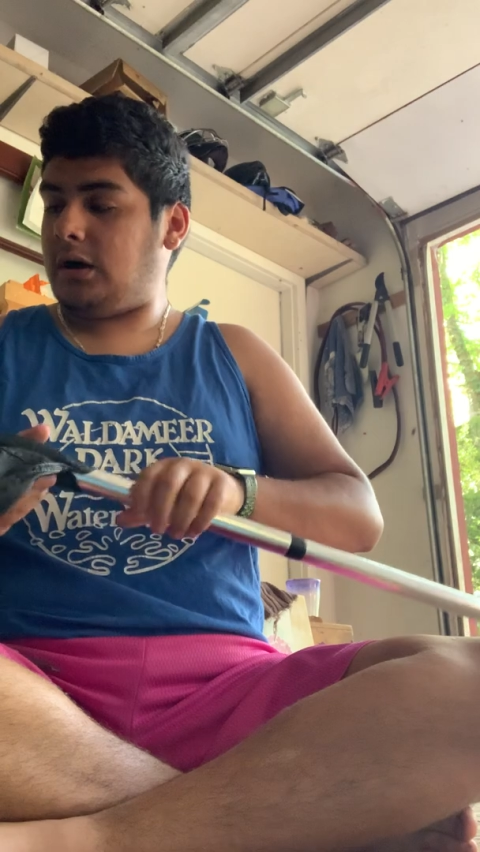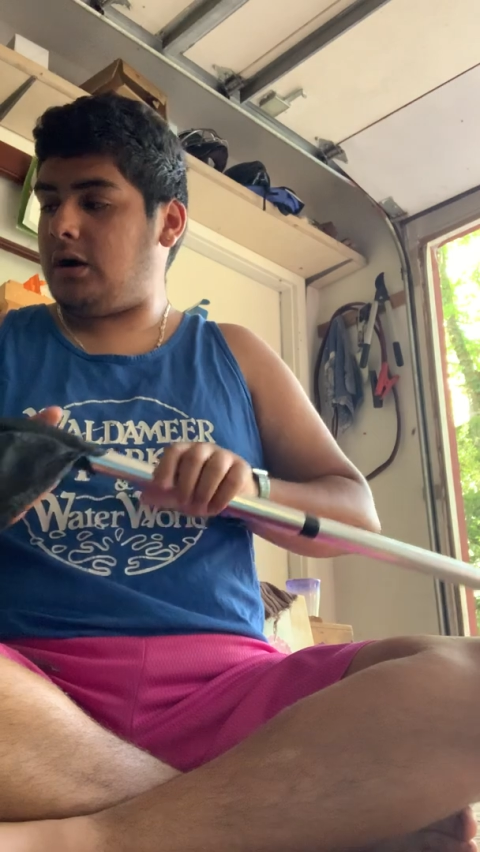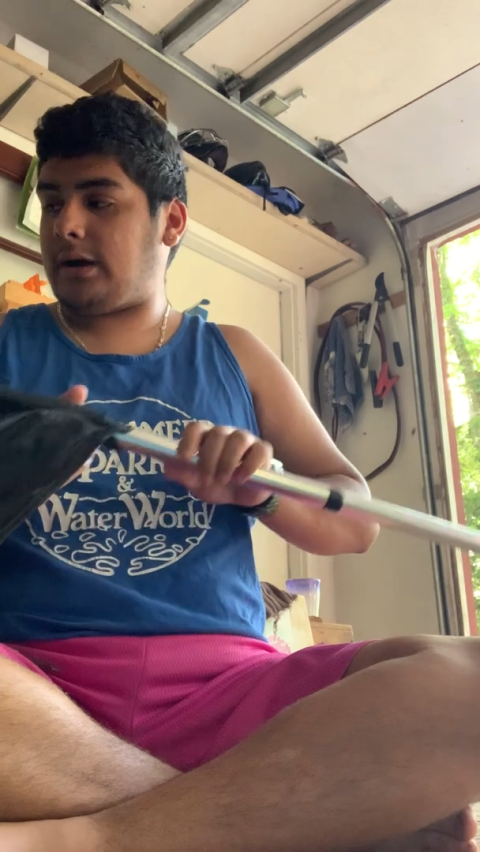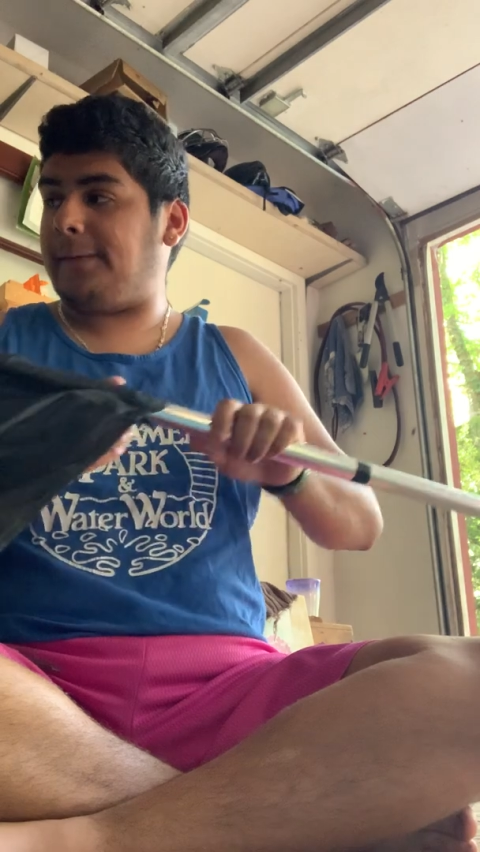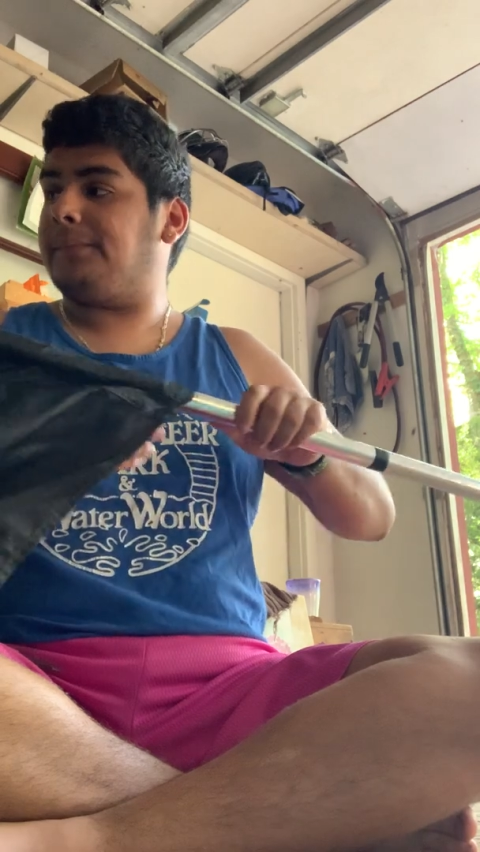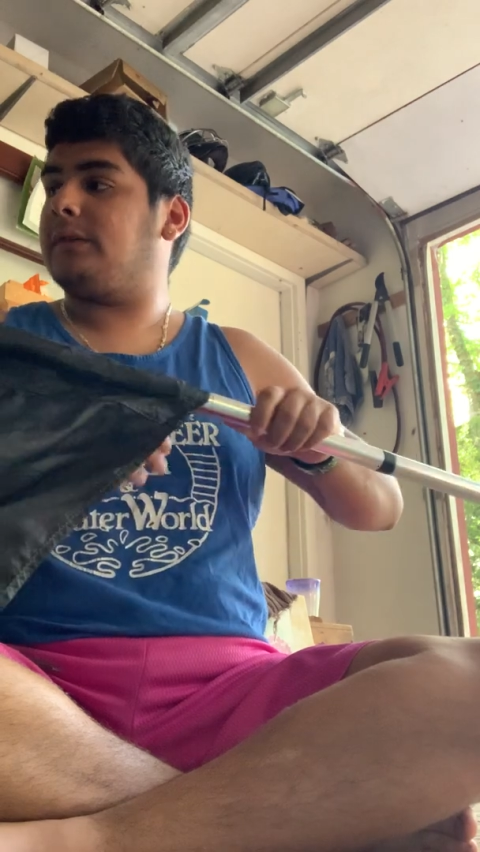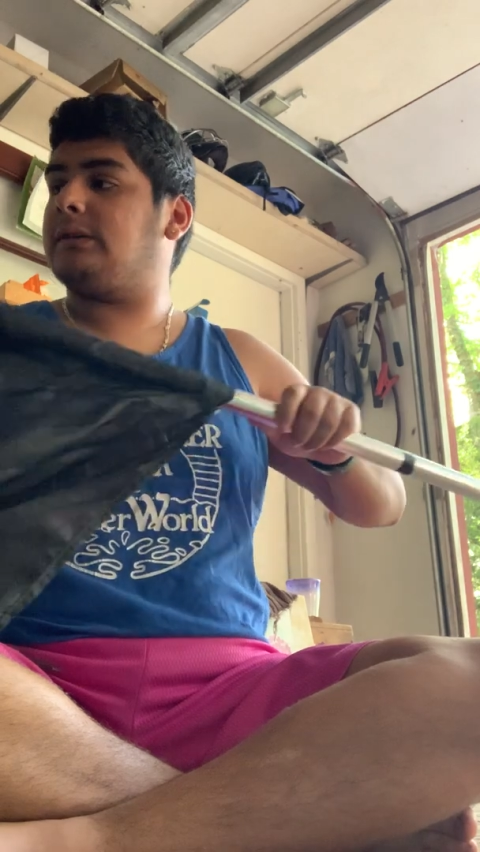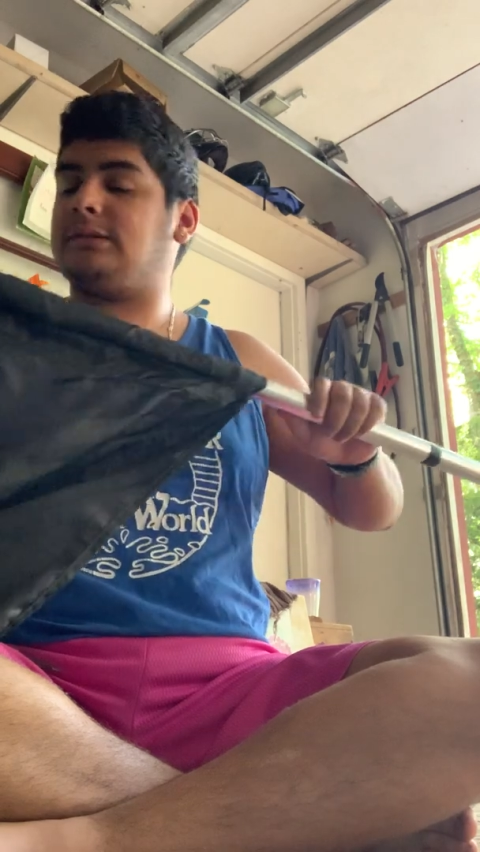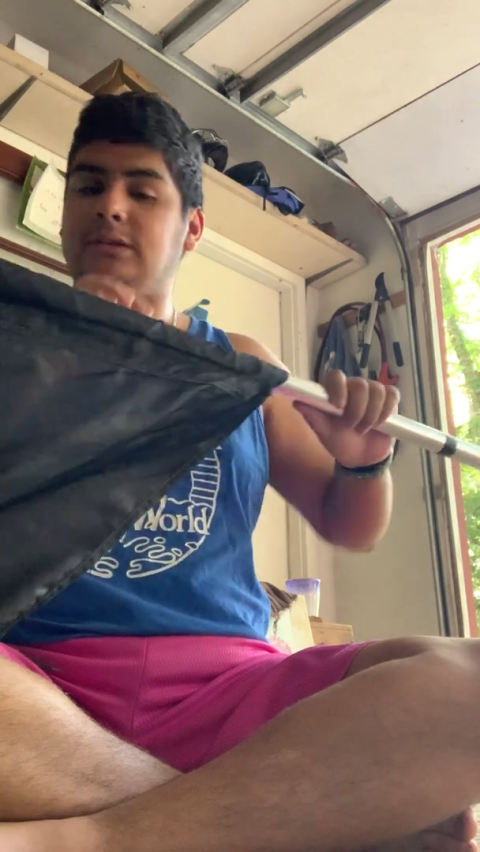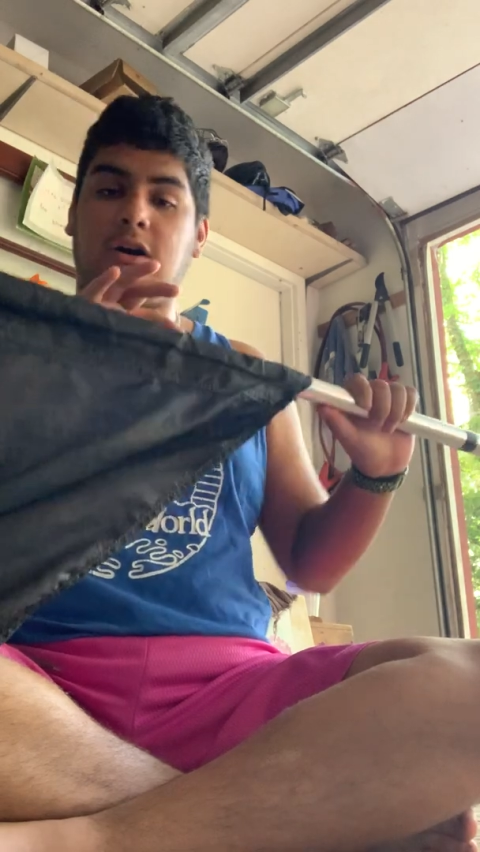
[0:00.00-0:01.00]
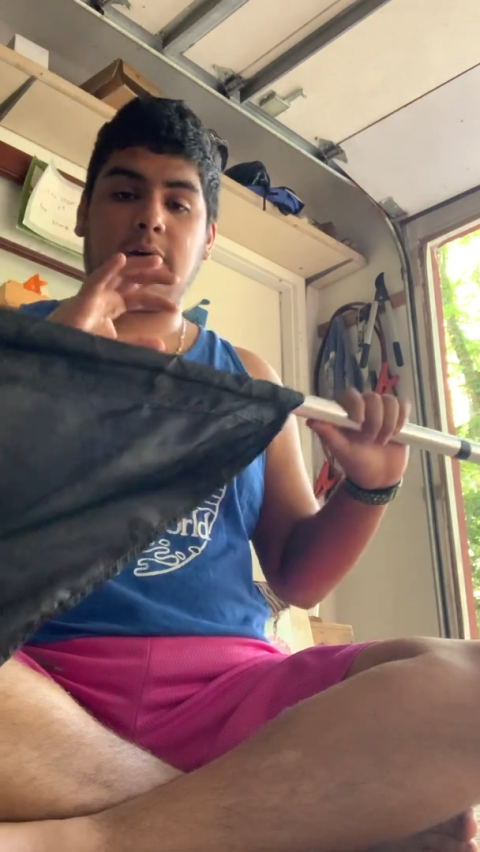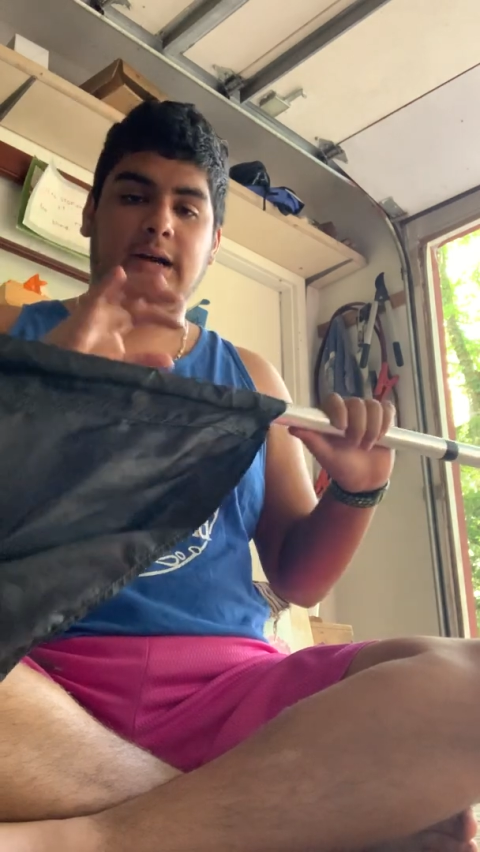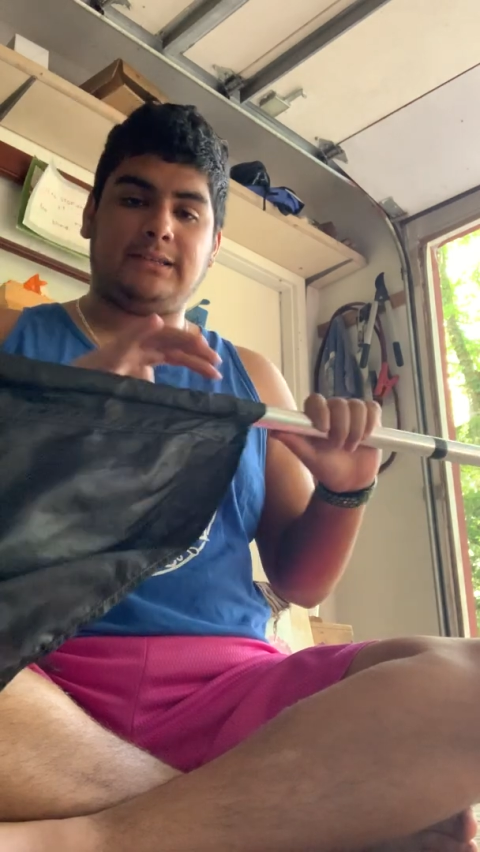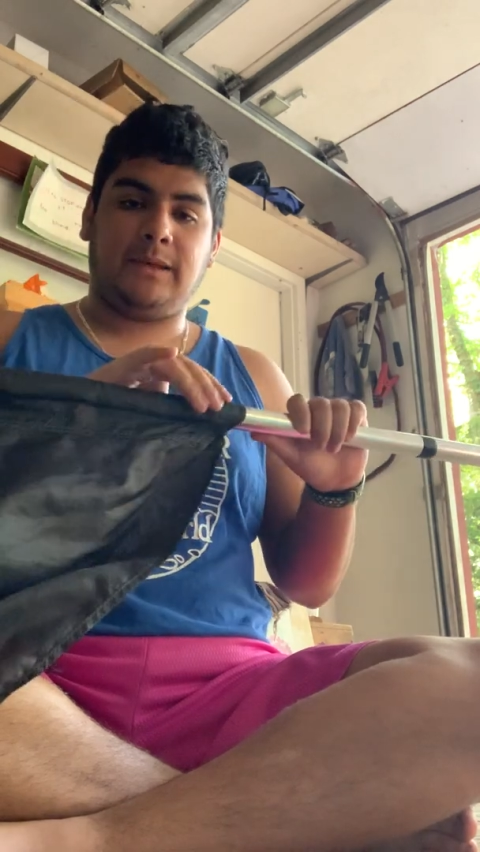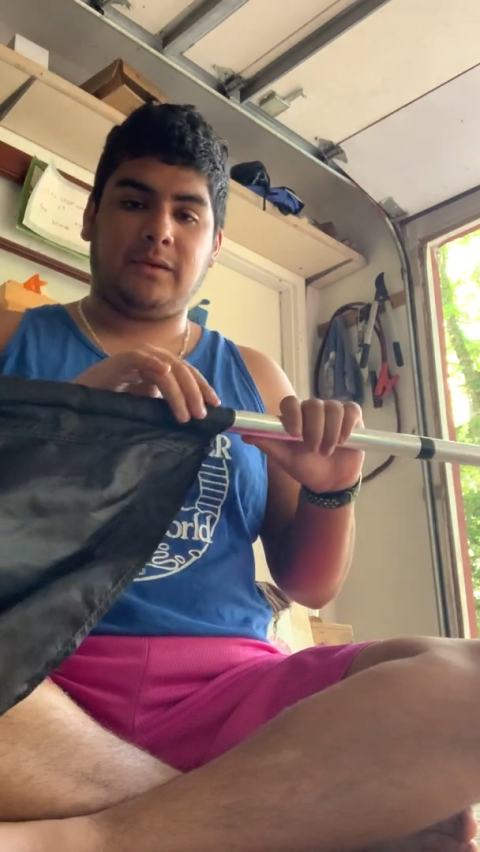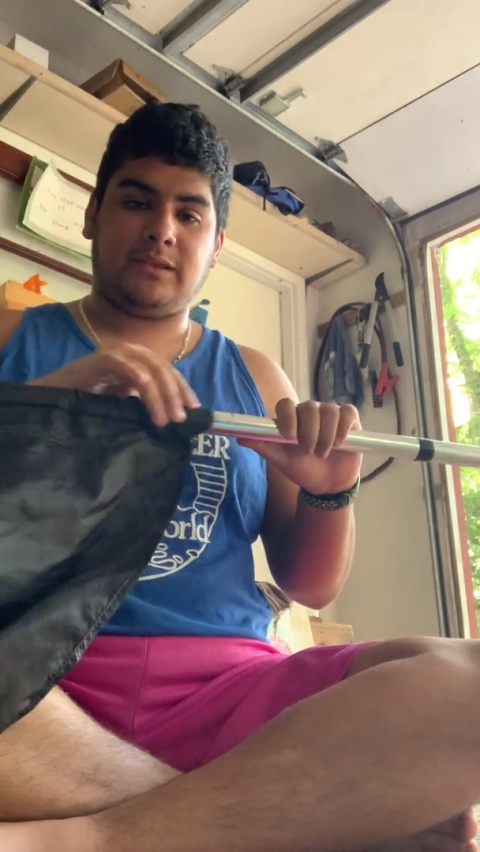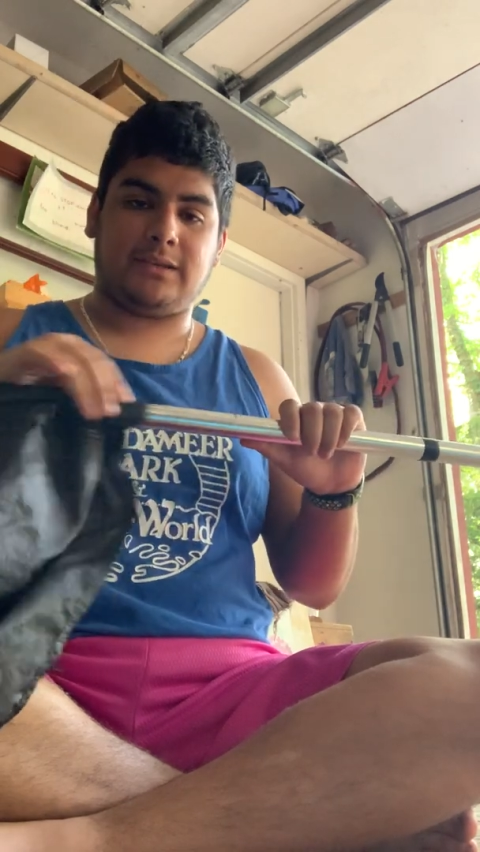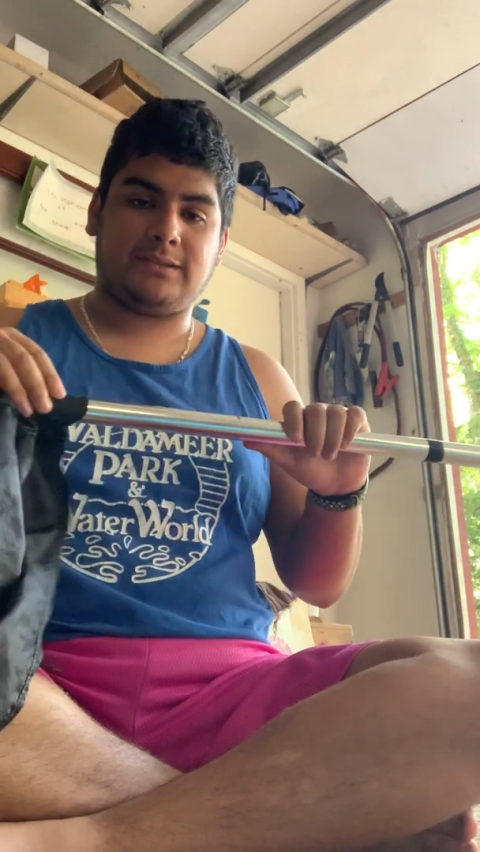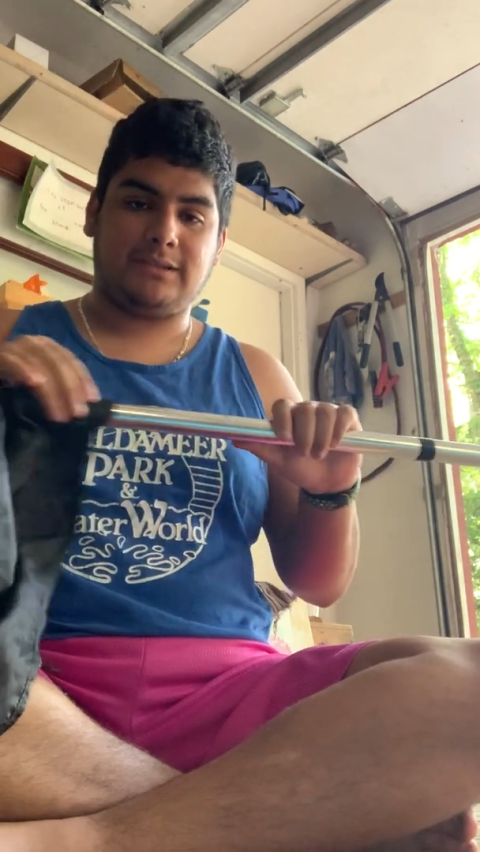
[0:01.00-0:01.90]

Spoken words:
Okay, so untaping this,